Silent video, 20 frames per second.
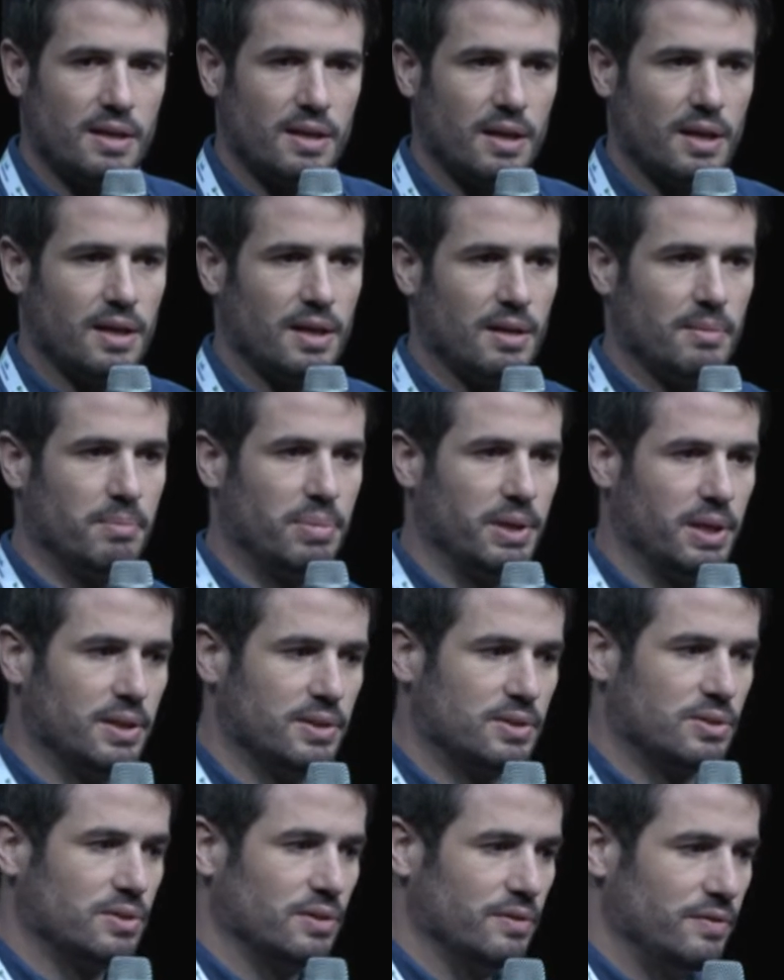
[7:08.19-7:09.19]

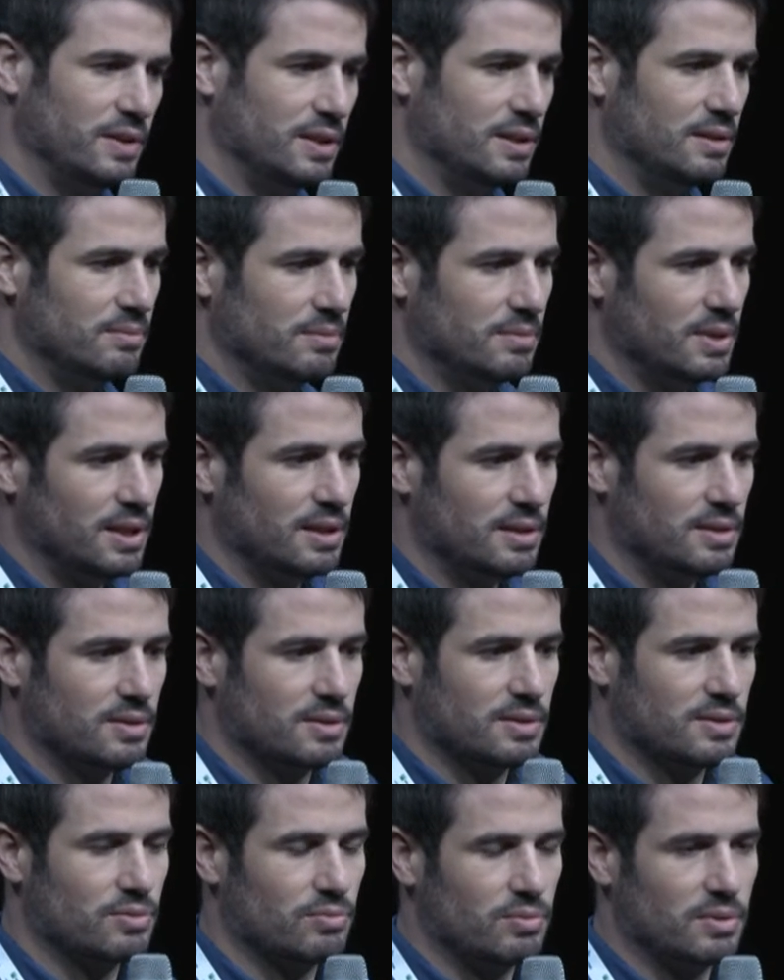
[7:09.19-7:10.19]
But COVID
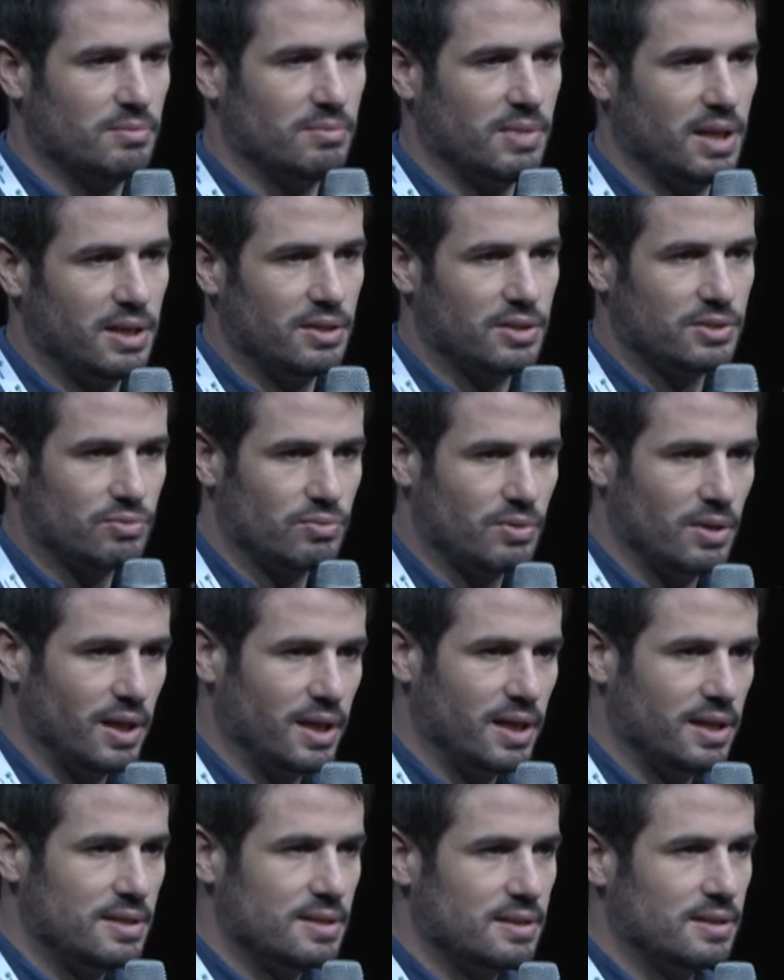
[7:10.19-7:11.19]
made us
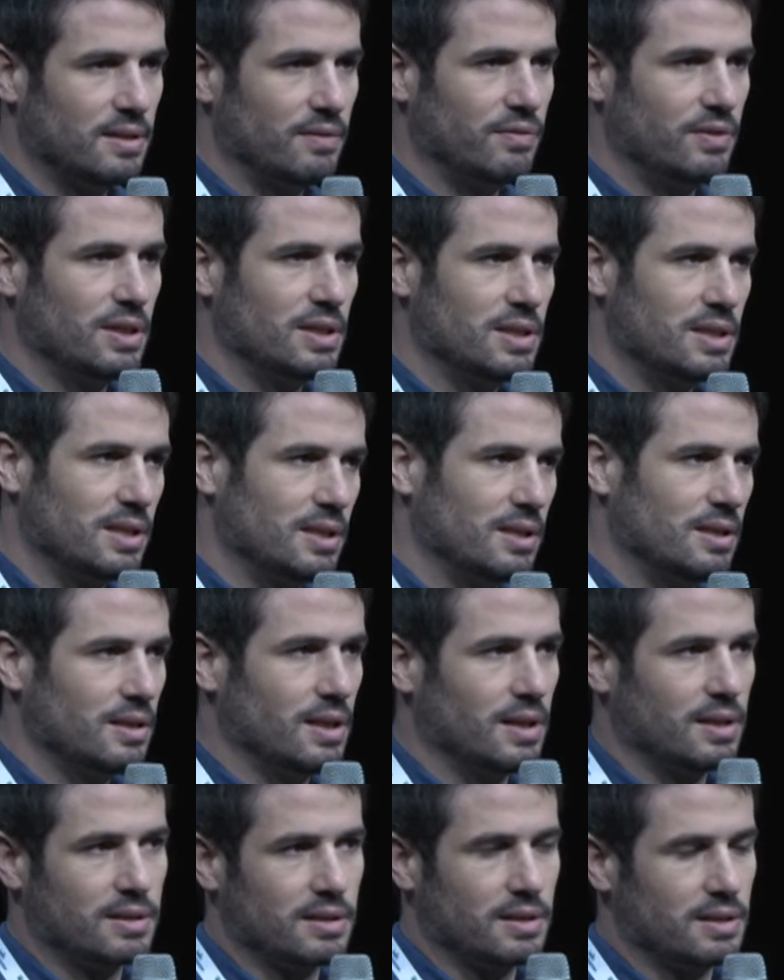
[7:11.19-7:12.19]
realize, definitely,
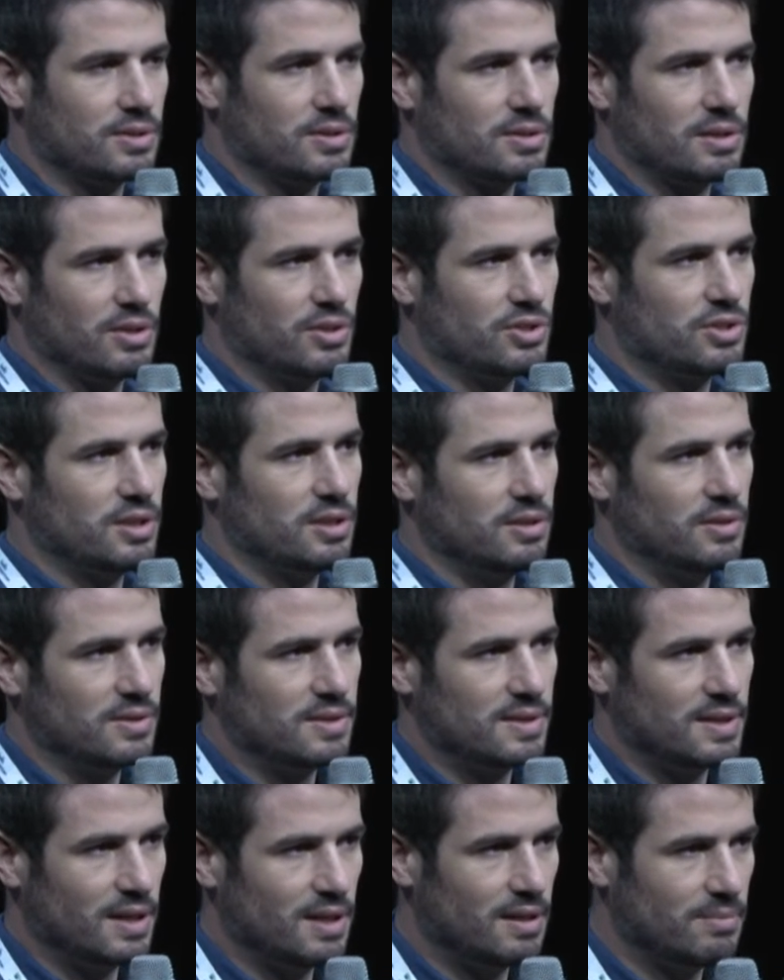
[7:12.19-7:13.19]
like Slush did the
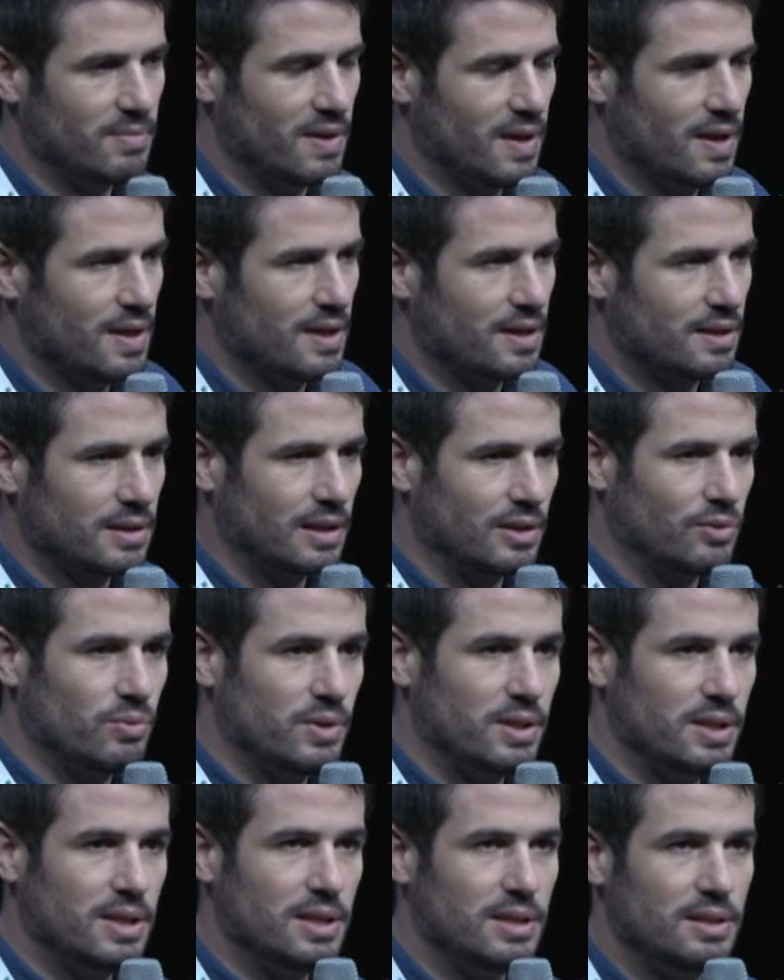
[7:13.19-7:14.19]
same, that we
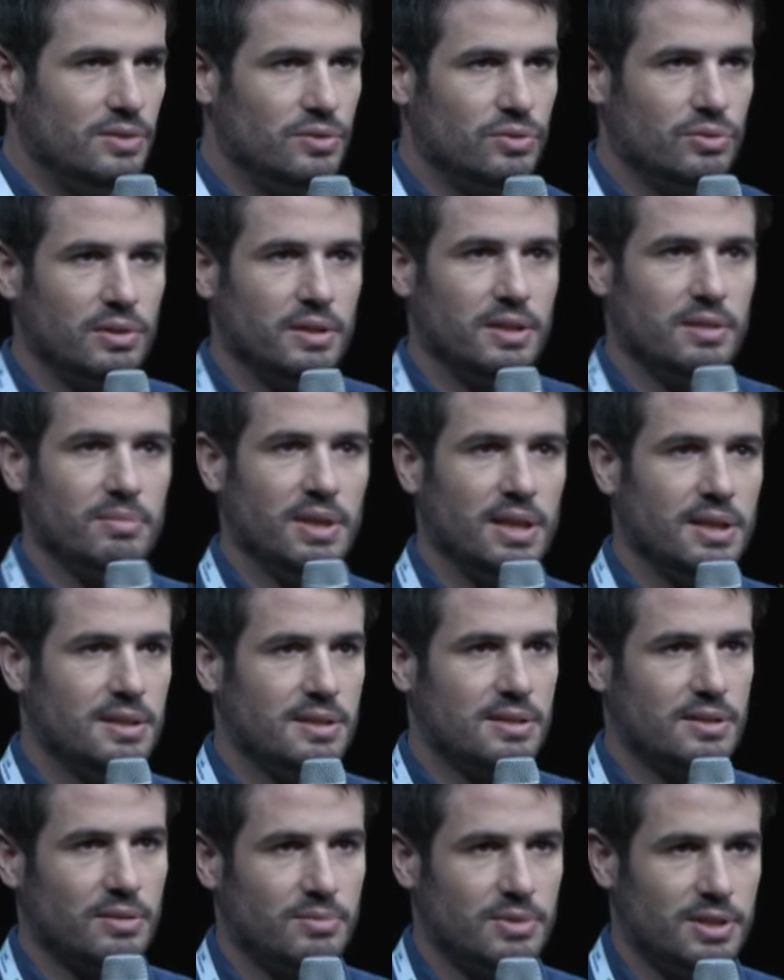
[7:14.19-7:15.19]
need to animate
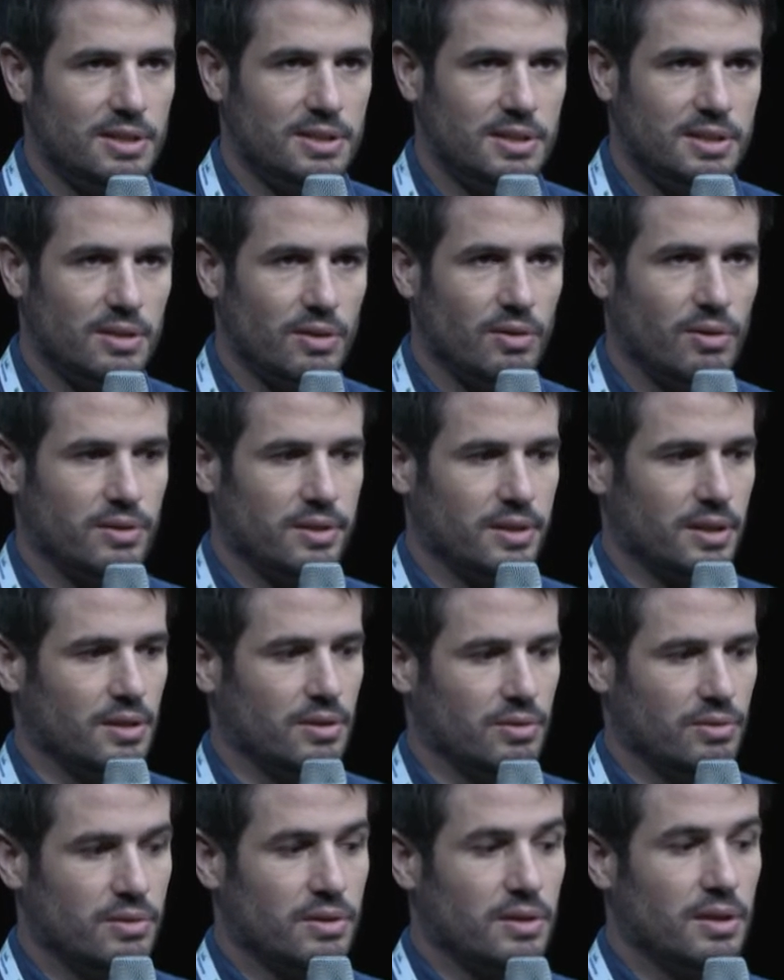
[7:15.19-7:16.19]
this community all year
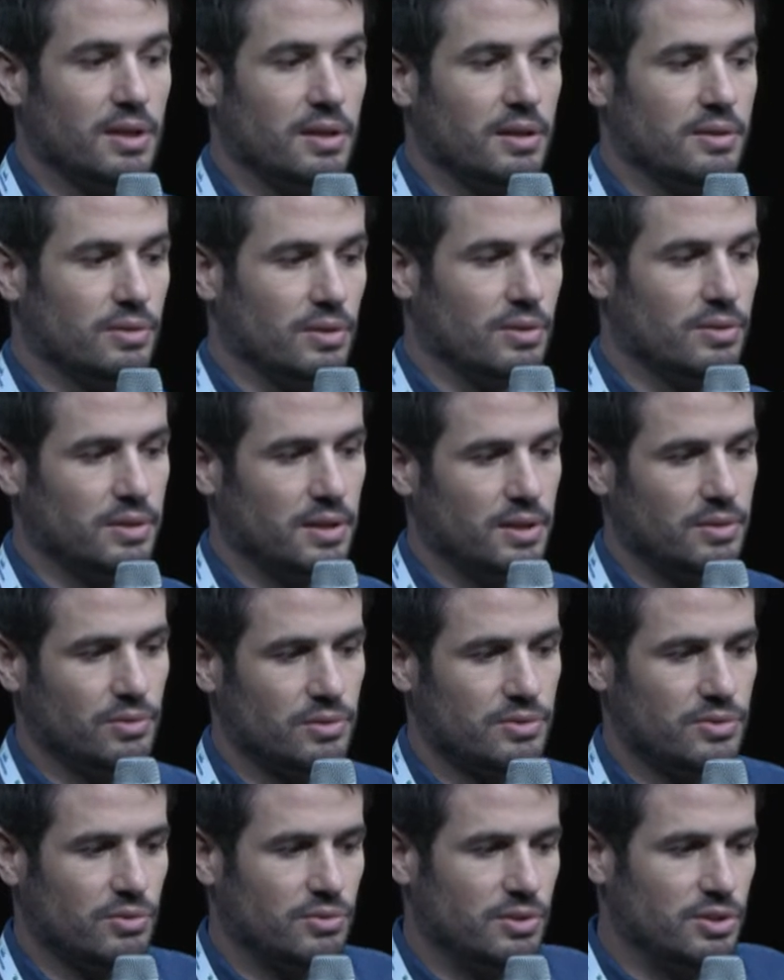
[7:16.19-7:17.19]
long and
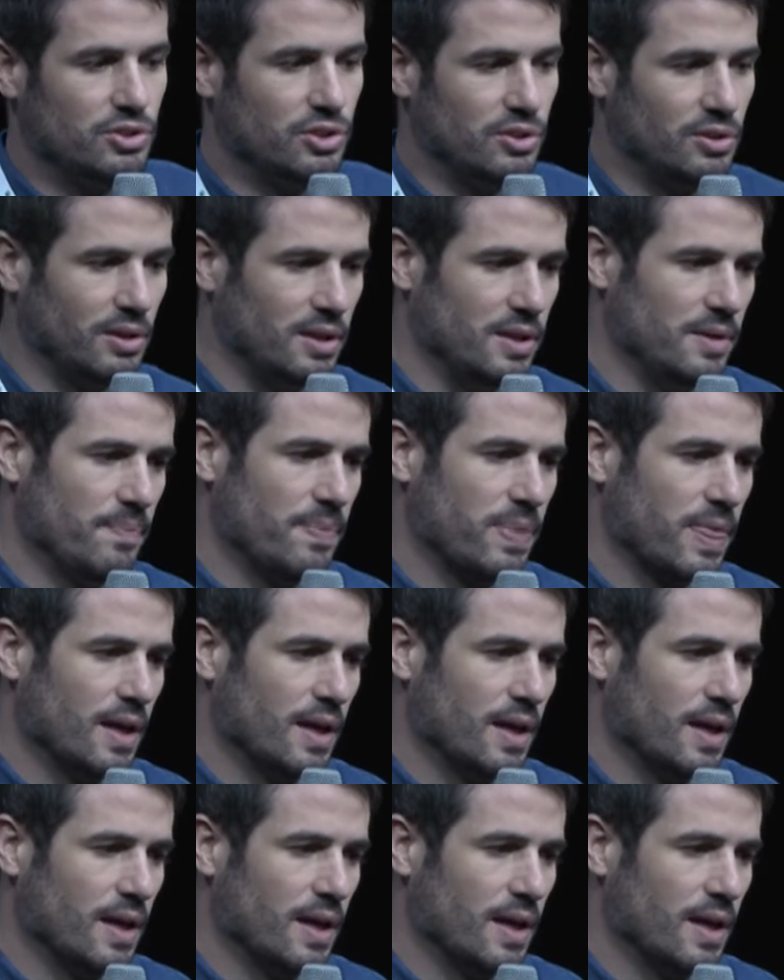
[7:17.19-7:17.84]
also digitally.